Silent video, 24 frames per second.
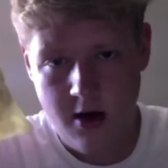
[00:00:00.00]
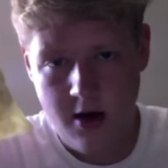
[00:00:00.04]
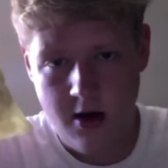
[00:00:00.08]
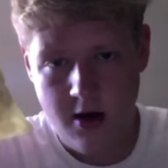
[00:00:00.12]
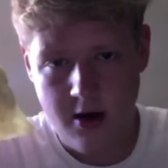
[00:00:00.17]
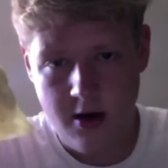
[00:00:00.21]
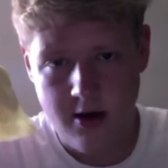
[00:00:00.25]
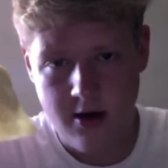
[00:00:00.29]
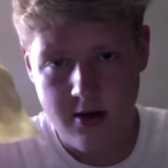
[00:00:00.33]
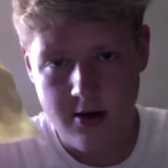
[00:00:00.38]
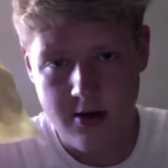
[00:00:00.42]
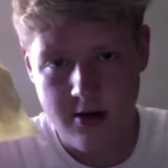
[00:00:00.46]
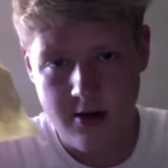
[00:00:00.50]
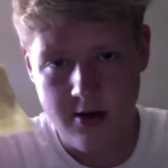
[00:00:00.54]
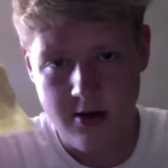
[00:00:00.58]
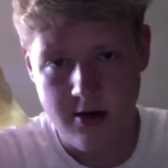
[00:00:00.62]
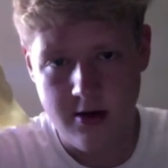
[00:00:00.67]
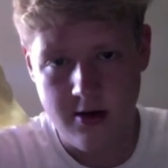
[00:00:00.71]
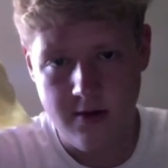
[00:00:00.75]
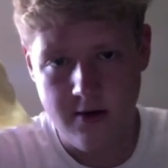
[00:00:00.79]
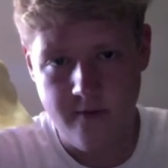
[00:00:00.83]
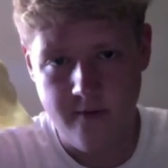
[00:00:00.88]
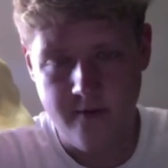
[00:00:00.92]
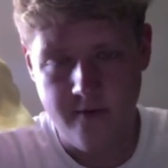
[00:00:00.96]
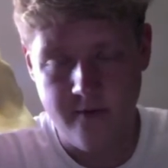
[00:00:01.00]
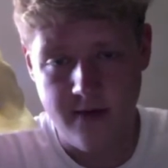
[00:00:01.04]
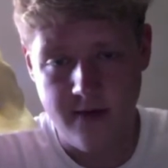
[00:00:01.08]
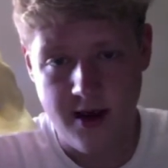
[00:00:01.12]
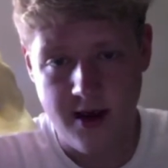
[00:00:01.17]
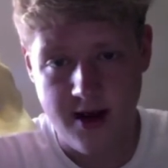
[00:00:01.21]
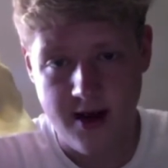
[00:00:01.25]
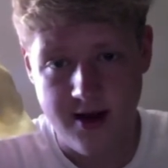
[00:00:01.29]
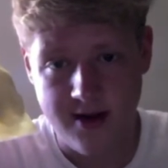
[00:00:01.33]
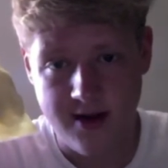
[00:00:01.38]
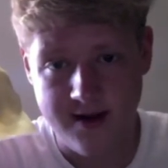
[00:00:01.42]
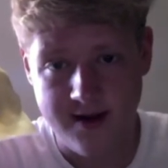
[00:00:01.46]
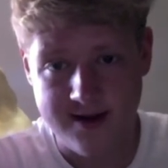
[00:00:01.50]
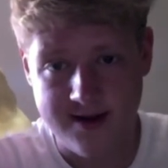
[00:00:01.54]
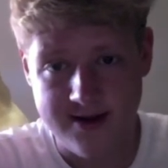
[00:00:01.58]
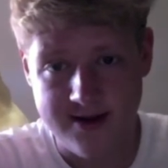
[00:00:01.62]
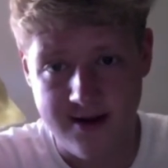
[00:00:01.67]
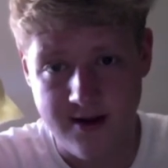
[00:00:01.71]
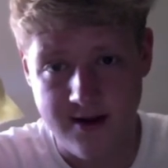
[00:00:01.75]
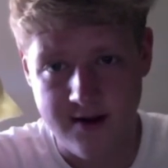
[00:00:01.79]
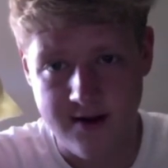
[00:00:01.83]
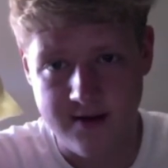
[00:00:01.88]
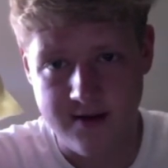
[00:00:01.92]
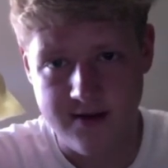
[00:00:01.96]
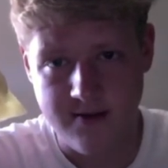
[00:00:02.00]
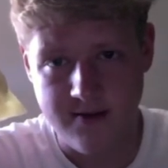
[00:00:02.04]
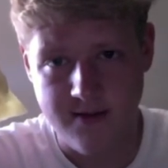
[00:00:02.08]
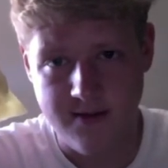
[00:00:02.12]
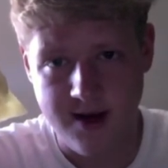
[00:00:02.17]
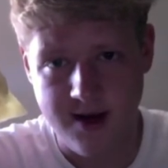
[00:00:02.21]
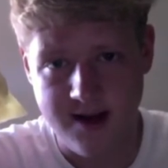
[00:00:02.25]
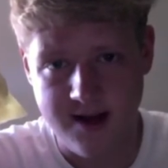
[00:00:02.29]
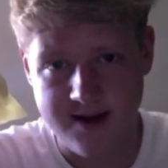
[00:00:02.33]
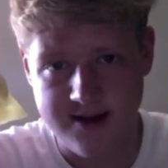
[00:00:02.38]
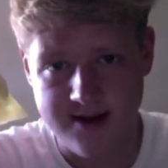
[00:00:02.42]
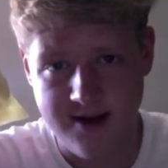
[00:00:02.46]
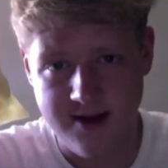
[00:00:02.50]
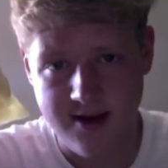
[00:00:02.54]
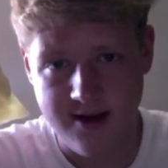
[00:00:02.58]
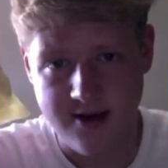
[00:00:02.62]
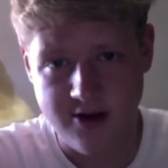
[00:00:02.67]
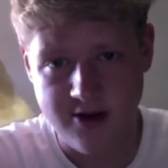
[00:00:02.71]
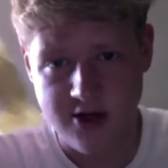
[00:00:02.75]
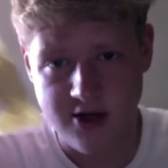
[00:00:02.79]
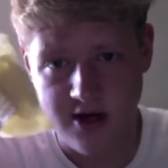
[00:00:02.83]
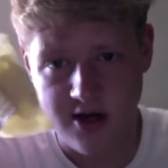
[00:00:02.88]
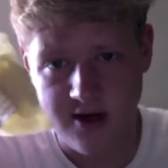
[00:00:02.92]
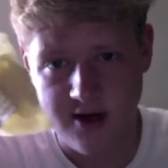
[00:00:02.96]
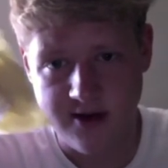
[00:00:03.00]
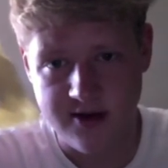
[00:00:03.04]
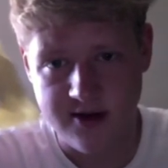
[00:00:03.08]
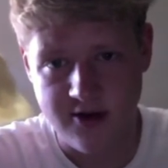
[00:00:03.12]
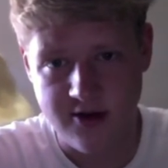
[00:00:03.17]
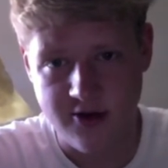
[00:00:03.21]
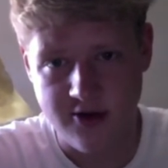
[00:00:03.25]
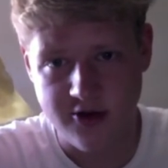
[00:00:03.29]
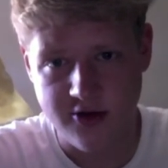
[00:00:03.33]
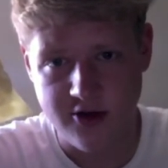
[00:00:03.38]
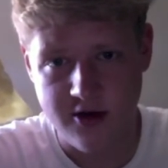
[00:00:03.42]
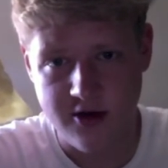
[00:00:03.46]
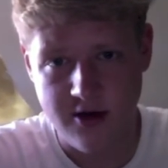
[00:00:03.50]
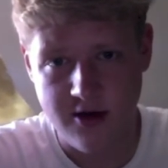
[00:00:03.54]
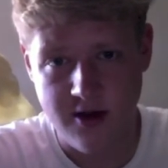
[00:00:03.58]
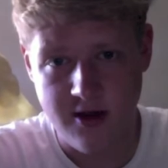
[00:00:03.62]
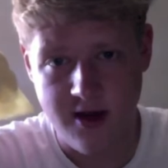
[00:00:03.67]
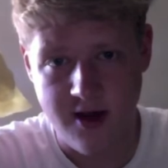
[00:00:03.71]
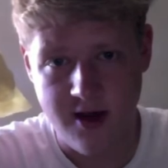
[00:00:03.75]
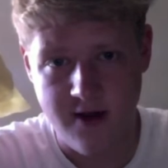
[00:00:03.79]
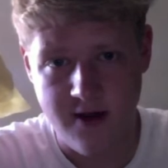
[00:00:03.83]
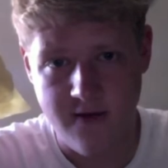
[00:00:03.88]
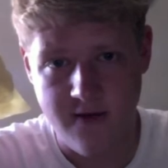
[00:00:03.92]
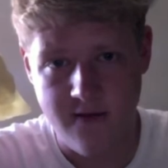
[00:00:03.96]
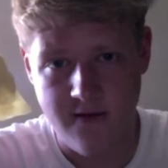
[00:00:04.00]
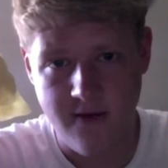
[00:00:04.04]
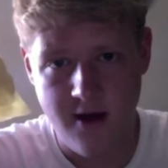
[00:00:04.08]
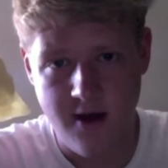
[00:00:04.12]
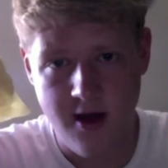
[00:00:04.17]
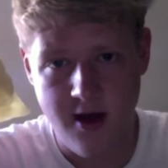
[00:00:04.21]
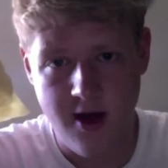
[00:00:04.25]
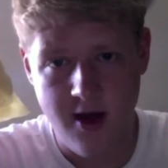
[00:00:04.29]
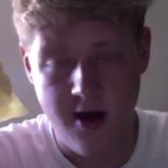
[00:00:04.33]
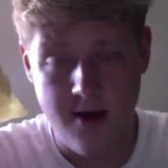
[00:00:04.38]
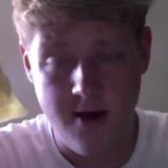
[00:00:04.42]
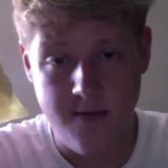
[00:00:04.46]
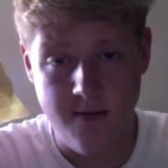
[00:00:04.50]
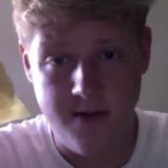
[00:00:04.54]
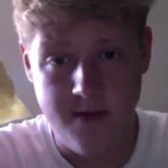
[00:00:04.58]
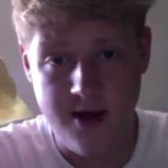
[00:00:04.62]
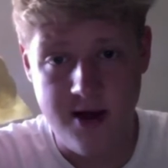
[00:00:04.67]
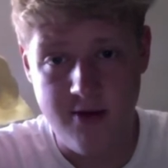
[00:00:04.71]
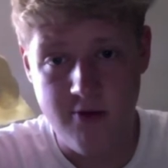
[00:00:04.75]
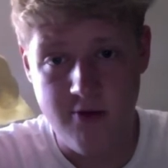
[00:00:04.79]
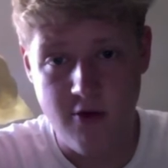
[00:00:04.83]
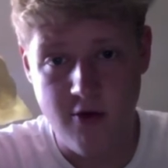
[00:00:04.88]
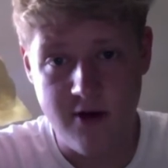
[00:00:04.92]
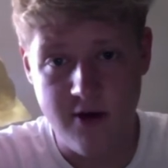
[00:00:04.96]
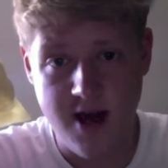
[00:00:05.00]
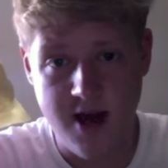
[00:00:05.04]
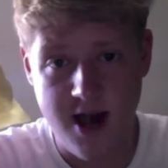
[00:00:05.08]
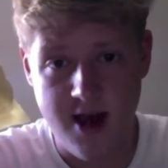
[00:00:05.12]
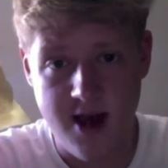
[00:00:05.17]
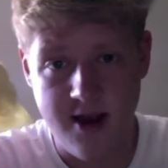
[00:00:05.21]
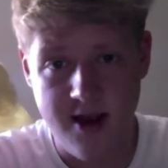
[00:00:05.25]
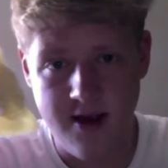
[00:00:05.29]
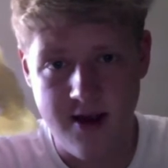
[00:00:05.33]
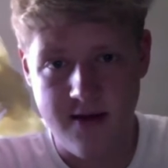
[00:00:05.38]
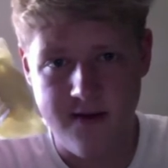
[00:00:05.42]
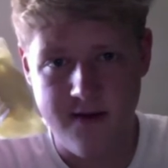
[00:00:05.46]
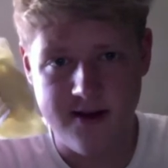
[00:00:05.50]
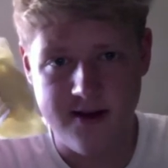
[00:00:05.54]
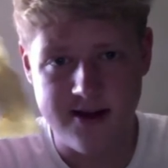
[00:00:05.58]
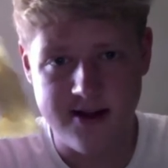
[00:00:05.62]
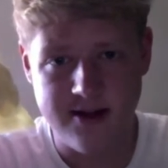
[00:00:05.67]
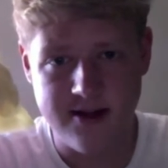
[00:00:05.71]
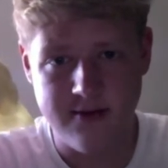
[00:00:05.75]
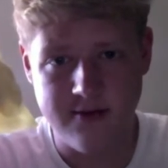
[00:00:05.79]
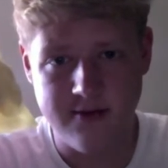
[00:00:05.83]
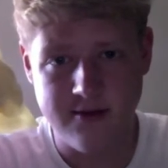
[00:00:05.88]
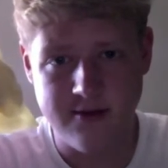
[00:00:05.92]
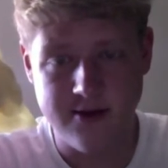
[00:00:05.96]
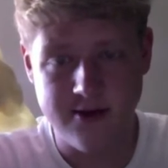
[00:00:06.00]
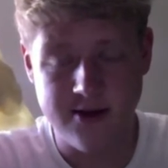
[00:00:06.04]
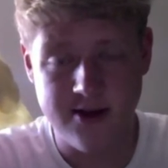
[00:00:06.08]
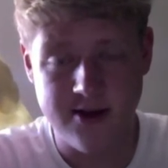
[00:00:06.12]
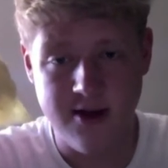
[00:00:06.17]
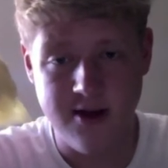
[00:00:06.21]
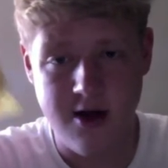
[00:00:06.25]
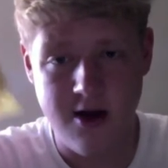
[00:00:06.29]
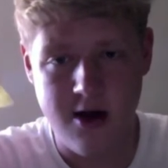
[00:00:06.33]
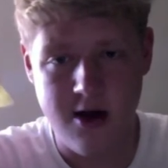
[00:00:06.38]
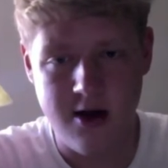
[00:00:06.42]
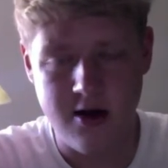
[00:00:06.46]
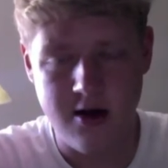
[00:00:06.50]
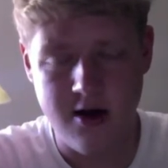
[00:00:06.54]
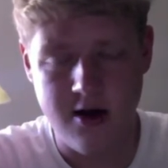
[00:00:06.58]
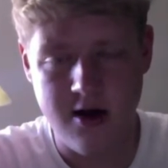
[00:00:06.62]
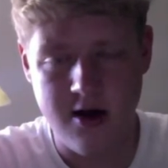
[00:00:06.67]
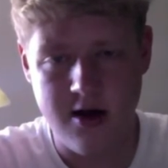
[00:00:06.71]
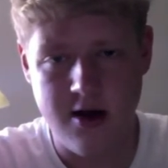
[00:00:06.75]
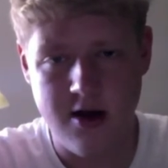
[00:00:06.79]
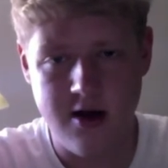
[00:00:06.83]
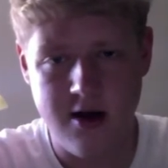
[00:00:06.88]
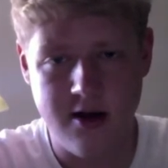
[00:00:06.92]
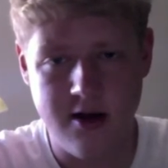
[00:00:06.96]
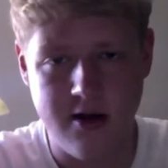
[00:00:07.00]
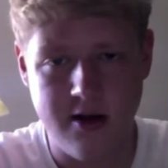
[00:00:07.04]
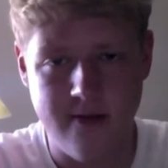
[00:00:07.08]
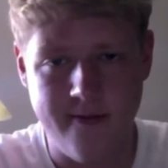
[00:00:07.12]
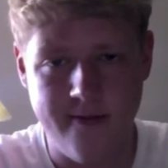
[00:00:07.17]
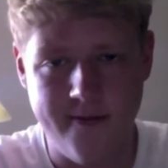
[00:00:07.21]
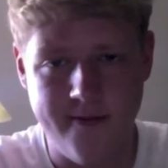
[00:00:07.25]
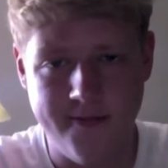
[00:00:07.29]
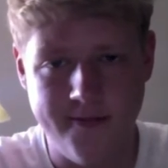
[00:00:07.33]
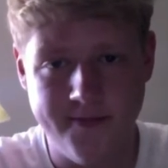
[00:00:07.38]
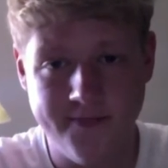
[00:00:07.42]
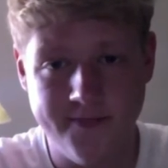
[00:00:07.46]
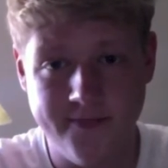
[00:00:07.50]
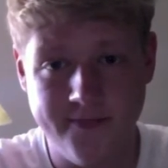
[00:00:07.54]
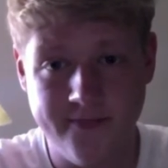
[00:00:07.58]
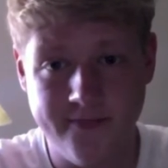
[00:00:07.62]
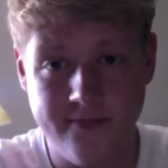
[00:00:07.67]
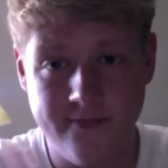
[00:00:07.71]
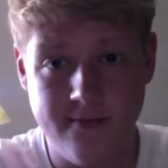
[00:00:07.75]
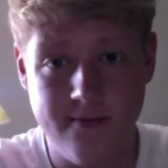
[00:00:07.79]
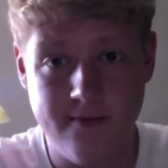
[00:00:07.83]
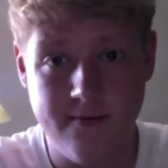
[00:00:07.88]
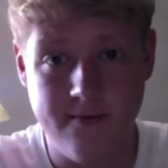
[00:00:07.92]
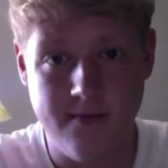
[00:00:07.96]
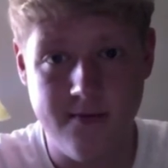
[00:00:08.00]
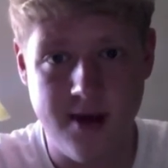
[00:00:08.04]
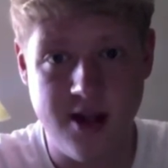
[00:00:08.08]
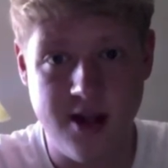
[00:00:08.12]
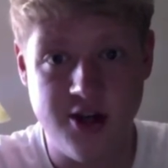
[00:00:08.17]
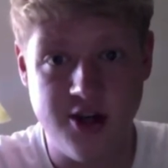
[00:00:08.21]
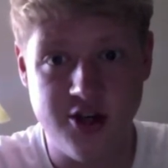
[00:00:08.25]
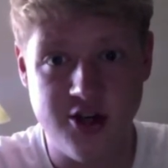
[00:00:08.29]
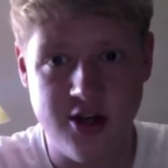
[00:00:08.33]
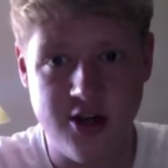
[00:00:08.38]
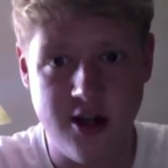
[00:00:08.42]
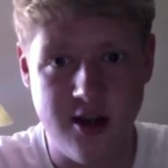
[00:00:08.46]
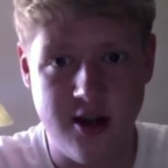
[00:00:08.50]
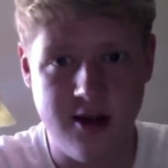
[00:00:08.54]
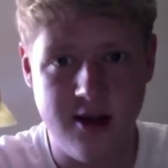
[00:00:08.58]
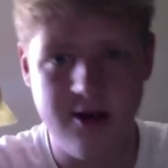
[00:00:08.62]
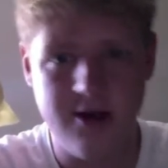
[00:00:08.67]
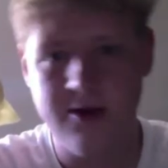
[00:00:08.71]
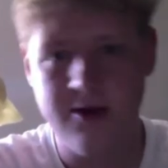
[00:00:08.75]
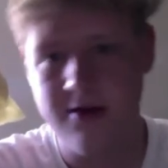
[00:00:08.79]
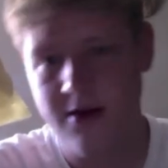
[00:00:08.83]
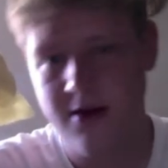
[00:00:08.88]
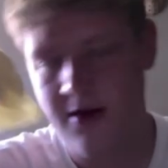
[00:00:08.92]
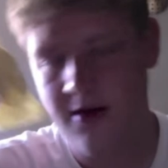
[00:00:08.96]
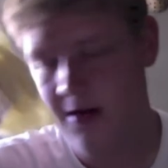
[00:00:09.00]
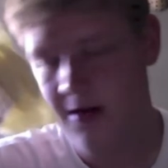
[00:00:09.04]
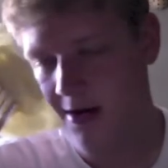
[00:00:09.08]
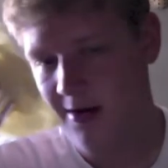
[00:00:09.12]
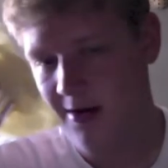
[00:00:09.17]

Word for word: uh, and like I said, it's a mainstay in Chinese culture. They have pirogai festivals in Hong Kong and Beijing,